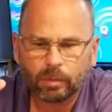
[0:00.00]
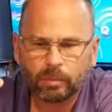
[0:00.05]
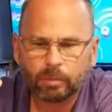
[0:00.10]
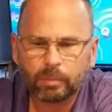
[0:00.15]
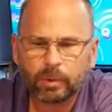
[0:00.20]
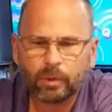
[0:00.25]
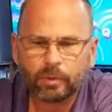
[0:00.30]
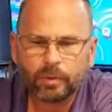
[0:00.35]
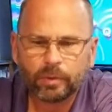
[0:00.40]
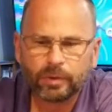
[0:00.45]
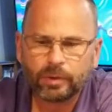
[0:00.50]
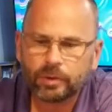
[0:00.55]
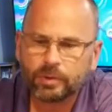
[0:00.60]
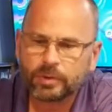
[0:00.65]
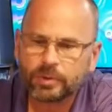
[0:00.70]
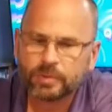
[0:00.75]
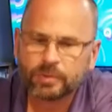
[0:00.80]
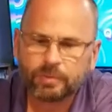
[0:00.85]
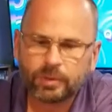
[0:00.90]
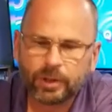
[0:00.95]
Both of
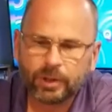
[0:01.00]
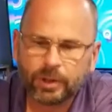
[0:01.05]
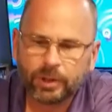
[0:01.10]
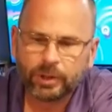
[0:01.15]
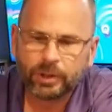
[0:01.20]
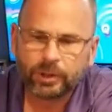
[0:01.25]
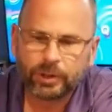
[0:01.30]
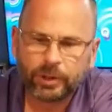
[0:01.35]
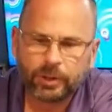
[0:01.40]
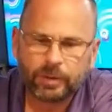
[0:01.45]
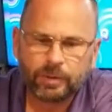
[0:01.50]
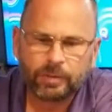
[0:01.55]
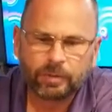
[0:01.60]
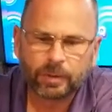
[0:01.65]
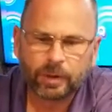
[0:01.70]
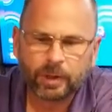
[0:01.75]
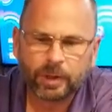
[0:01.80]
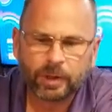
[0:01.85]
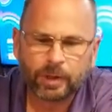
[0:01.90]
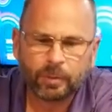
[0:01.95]
those very good.
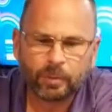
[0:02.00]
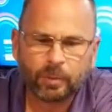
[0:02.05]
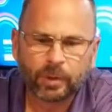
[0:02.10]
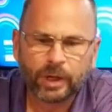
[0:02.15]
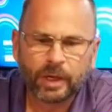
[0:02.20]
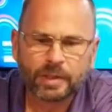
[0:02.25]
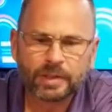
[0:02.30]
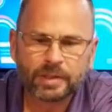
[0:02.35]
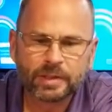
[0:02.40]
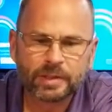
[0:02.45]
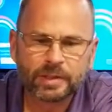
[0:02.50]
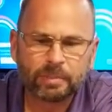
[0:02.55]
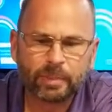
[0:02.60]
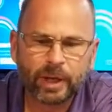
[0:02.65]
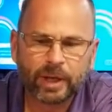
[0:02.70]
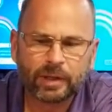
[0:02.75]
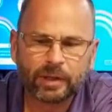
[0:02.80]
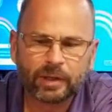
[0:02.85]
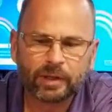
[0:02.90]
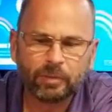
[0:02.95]
What I
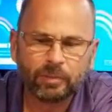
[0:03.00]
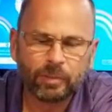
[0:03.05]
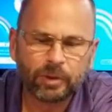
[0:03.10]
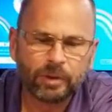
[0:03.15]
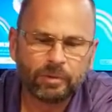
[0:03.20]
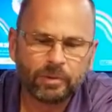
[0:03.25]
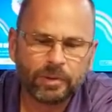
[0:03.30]
suspected, one of